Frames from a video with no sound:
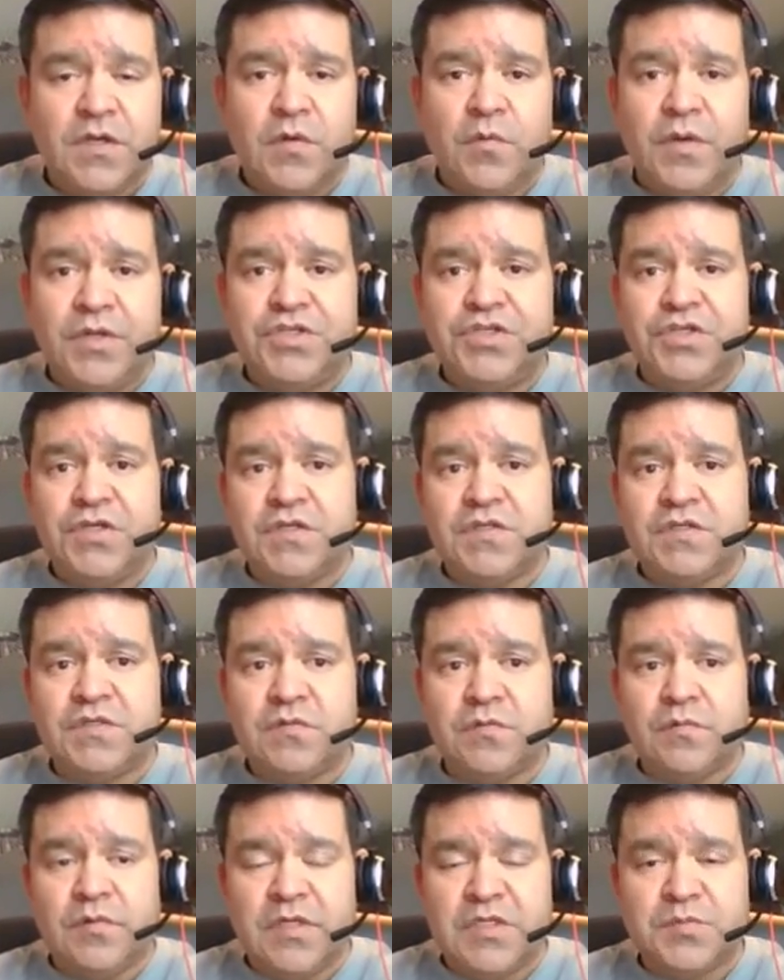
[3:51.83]
which
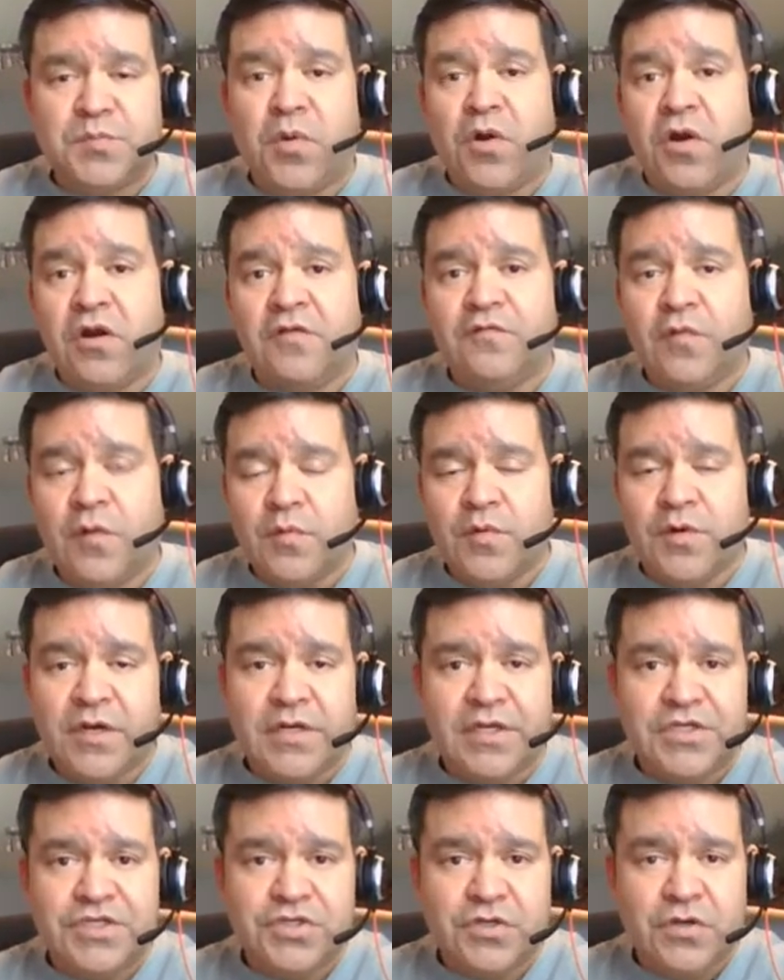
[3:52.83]
is is part of what we're
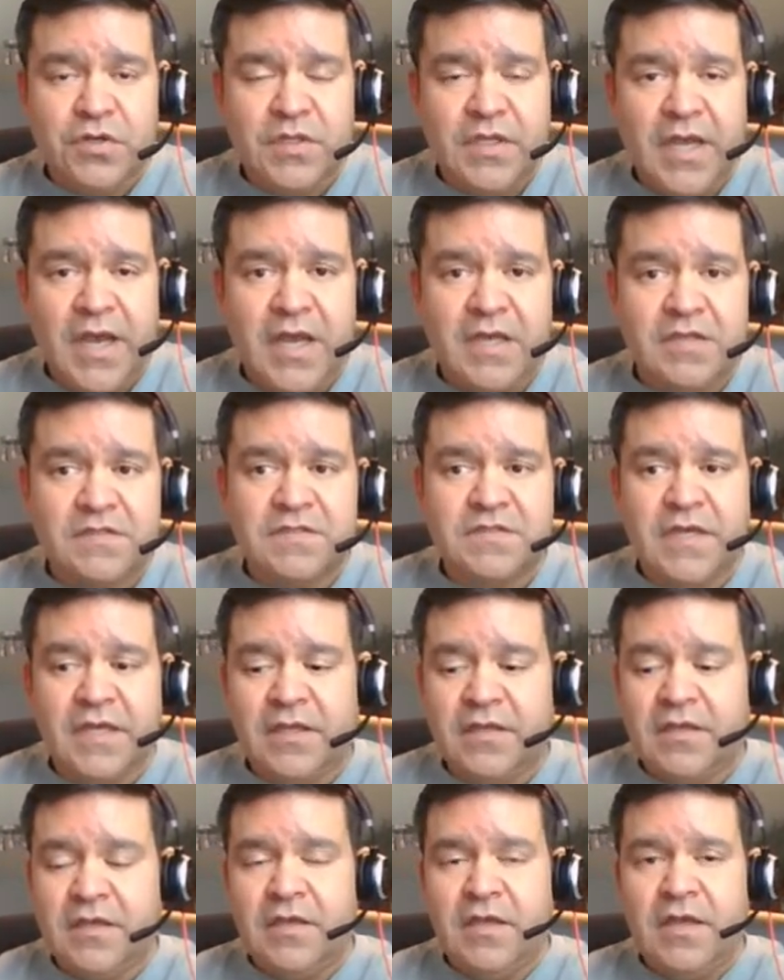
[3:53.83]
going to show you guys is like
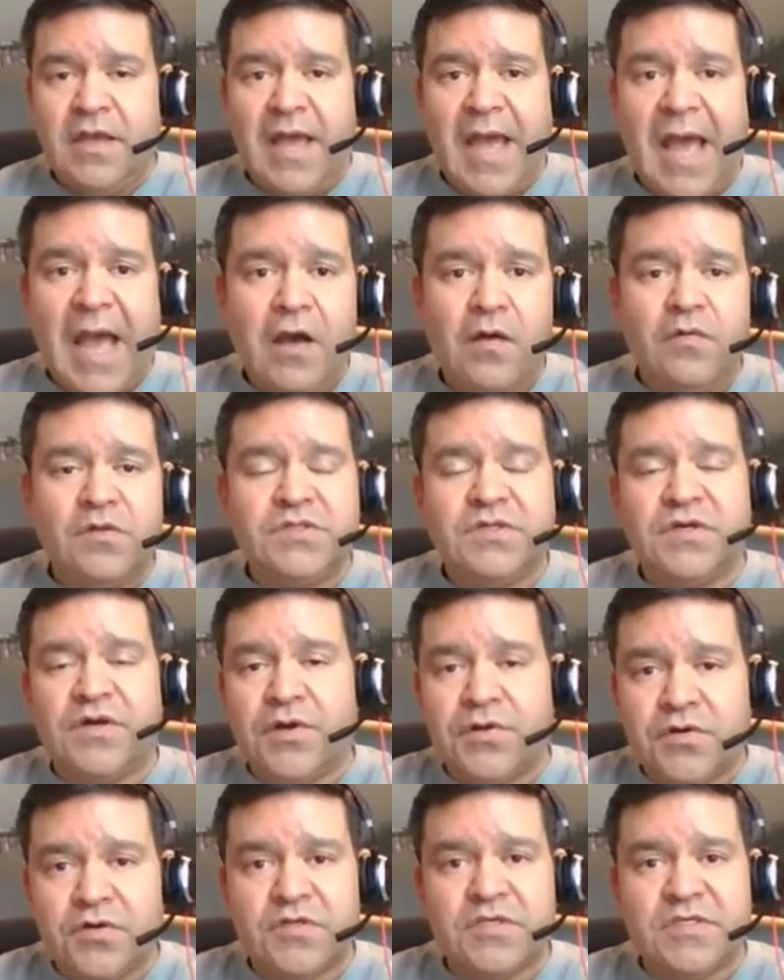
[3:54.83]
how to
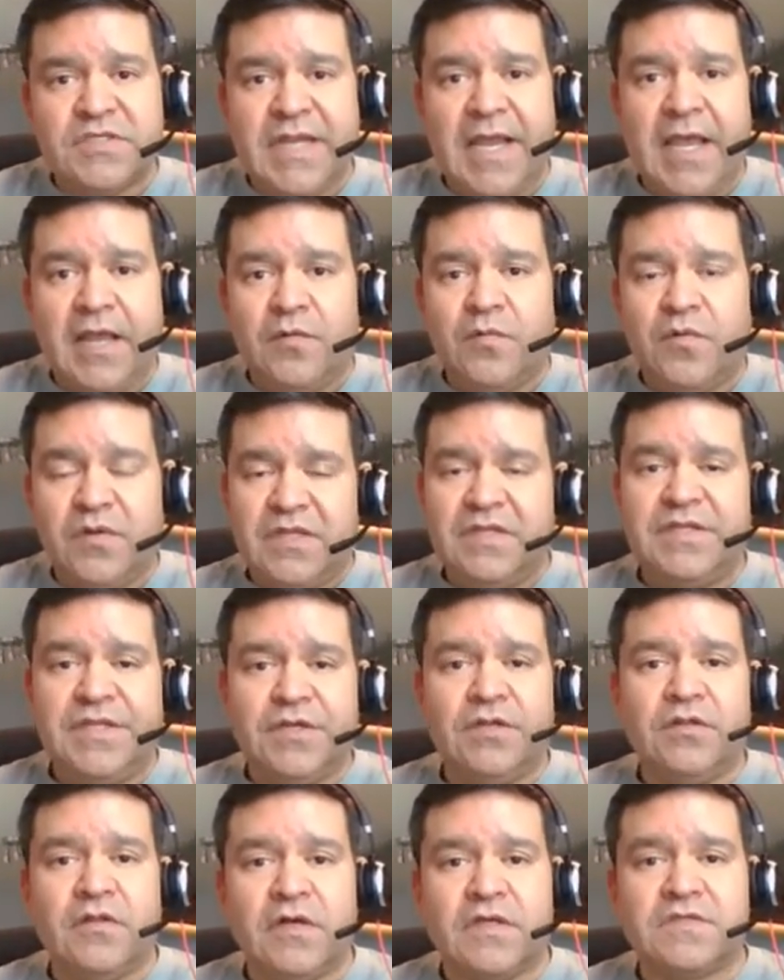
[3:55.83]
understand what a
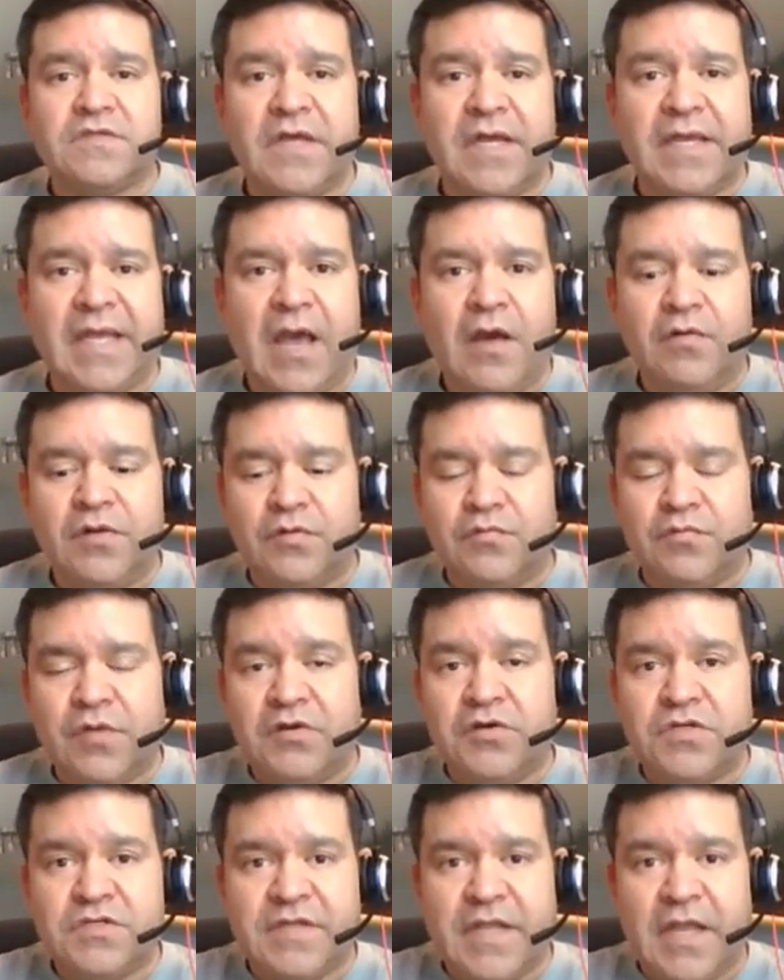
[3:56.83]
deal looks like how to
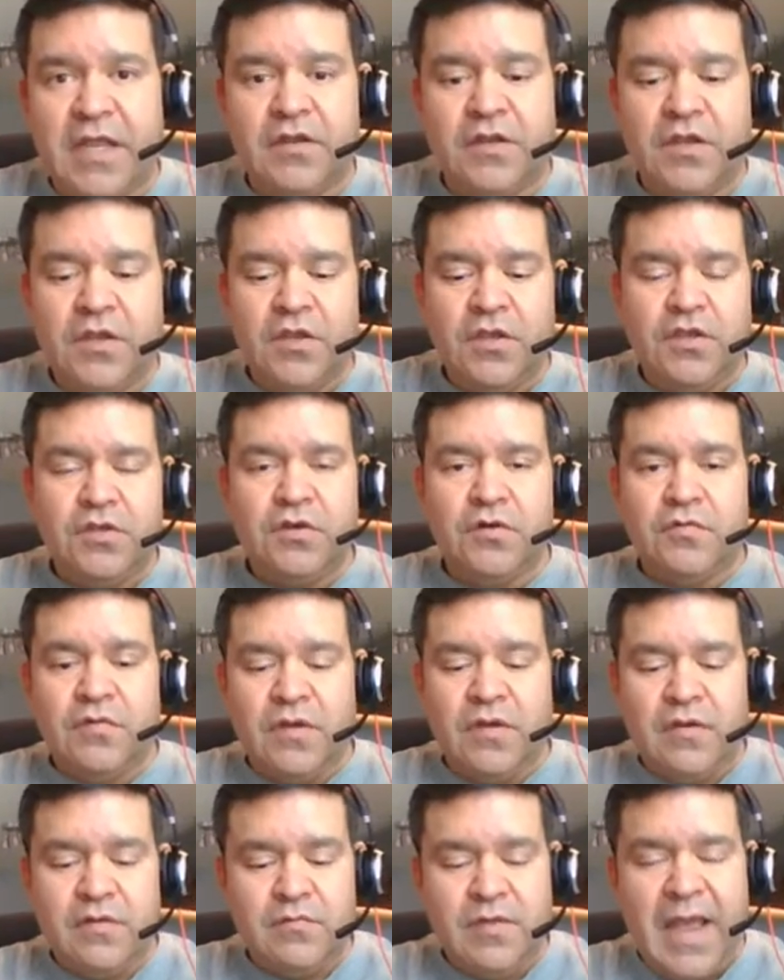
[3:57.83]
understand
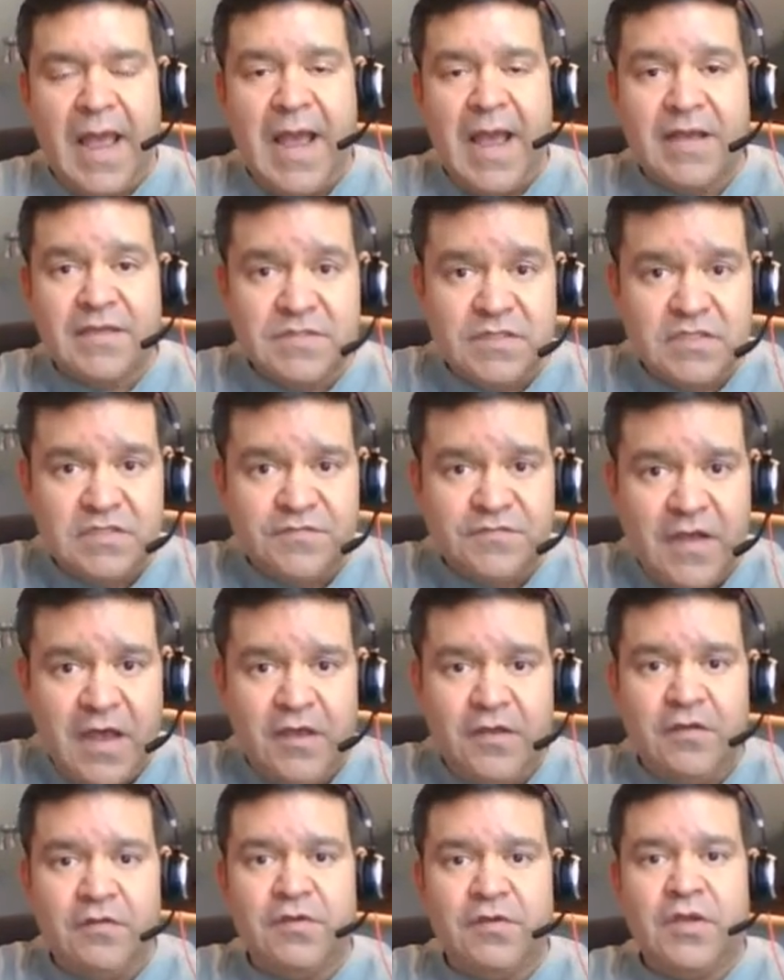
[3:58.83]
your as is
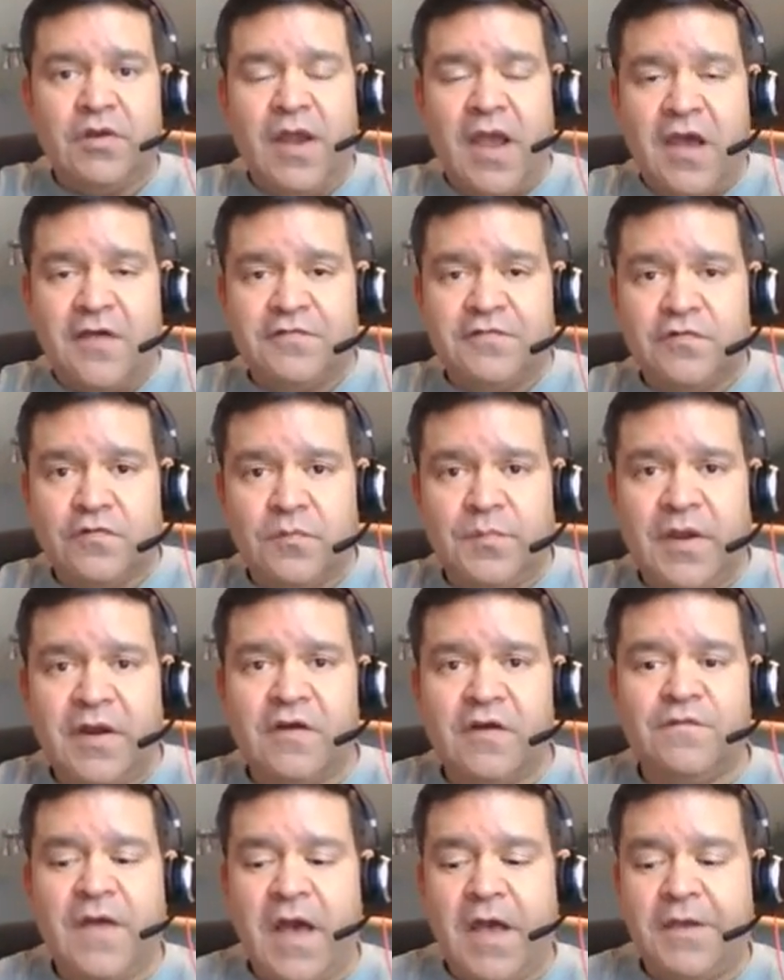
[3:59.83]
value your after
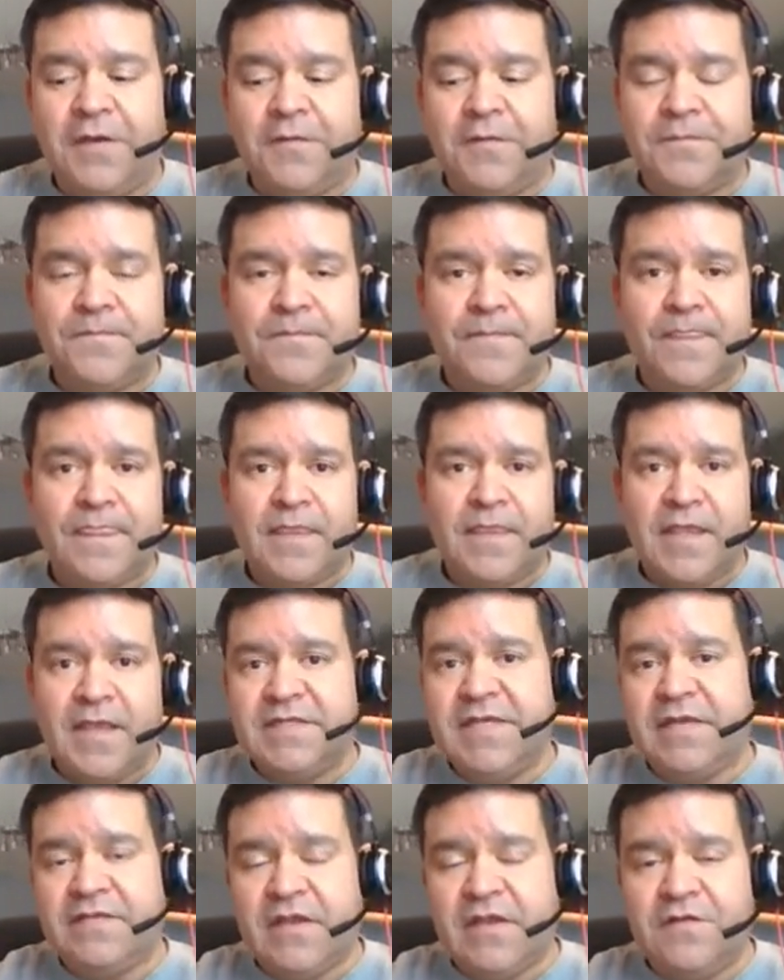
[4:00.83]
repair value and
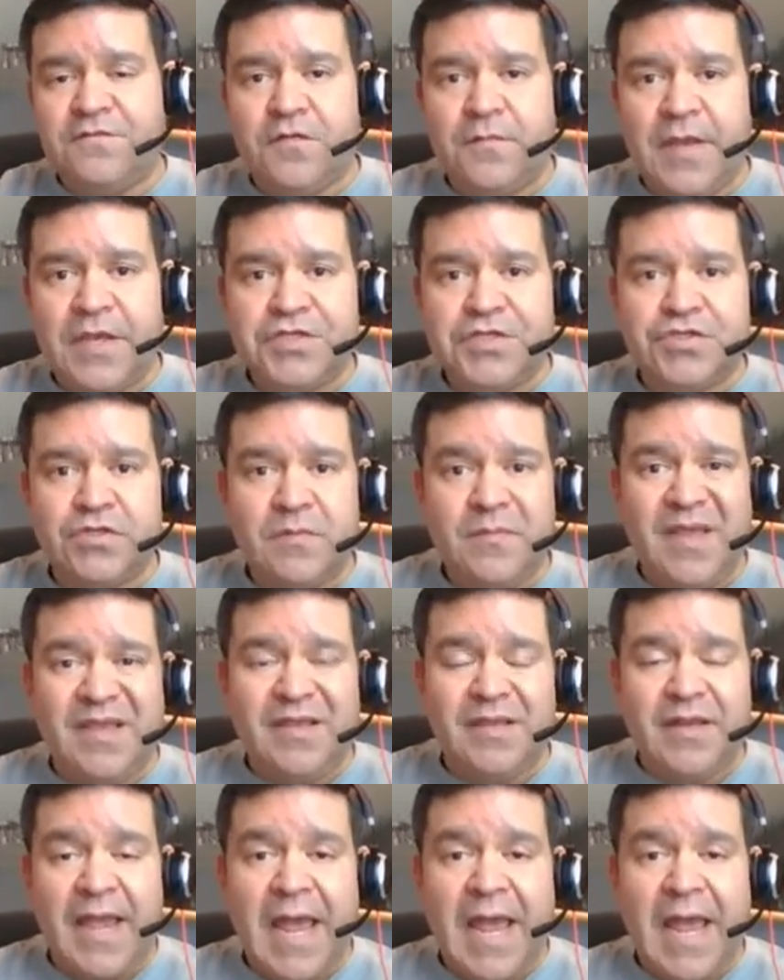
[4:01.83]
take that information and make it